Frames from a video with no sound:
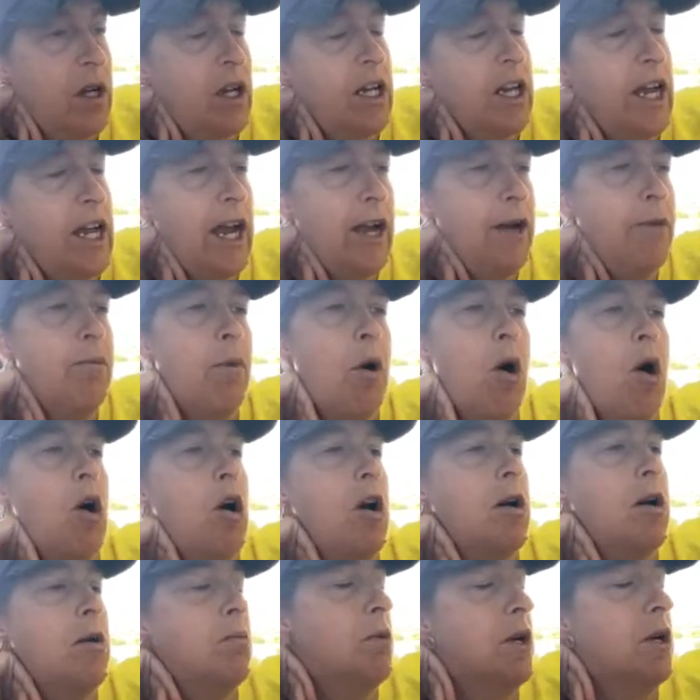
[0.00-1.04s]
yay
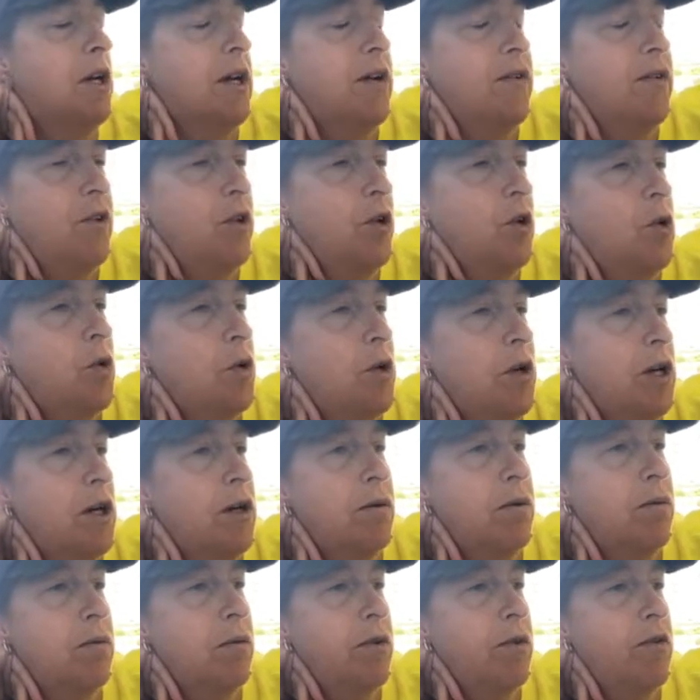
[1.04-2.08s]
part, but if you want
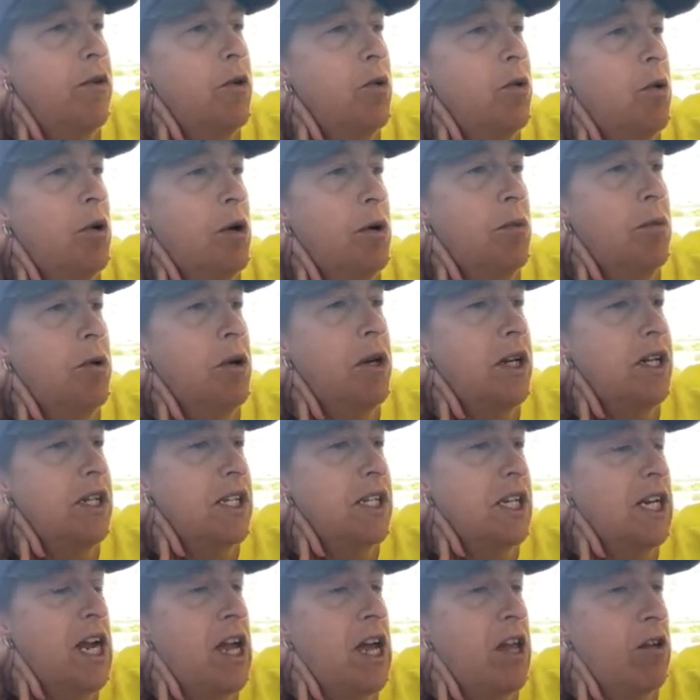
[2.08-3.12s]
to put
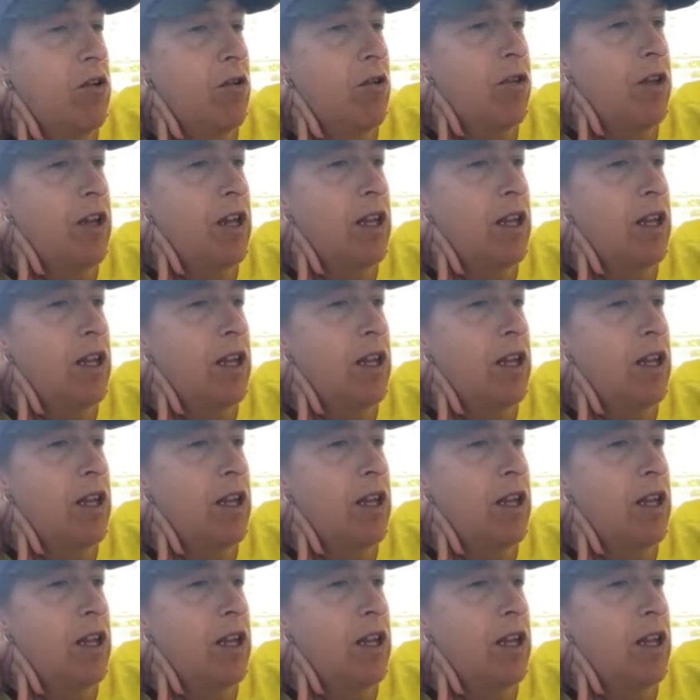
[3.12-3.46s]
it together,